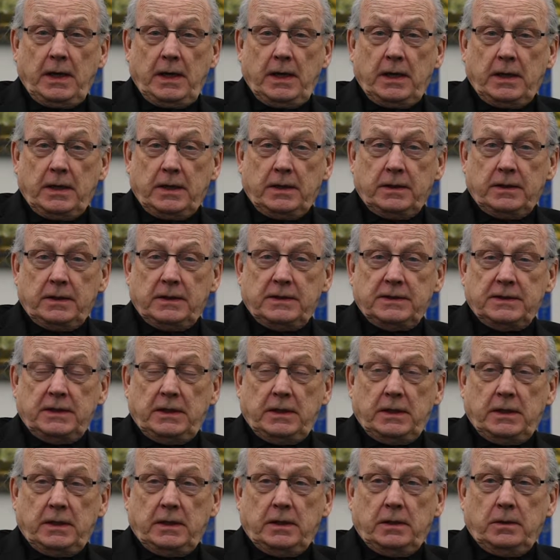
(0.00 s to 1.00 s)
And
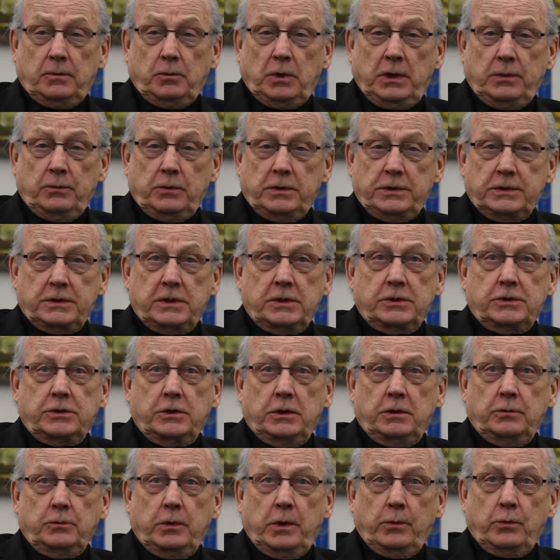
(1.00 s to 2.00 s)
what was the
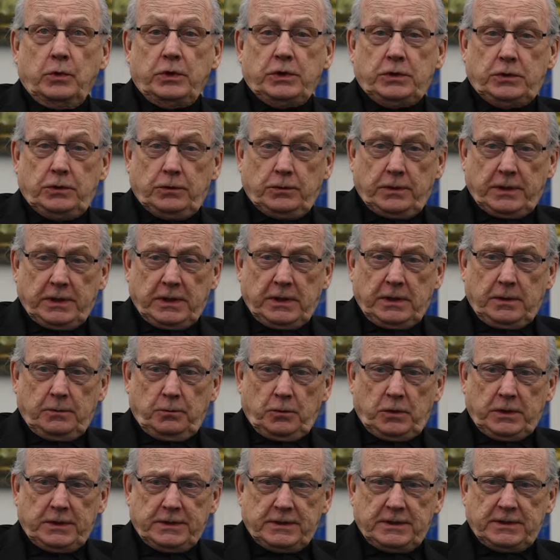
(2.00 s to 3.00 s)
show we were doing?
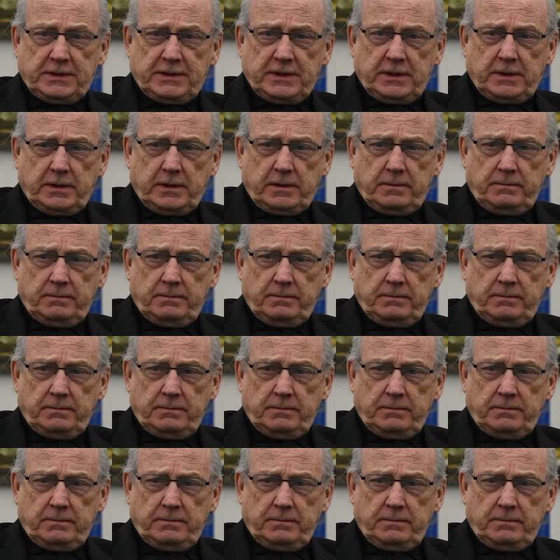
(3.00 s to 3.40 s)
It was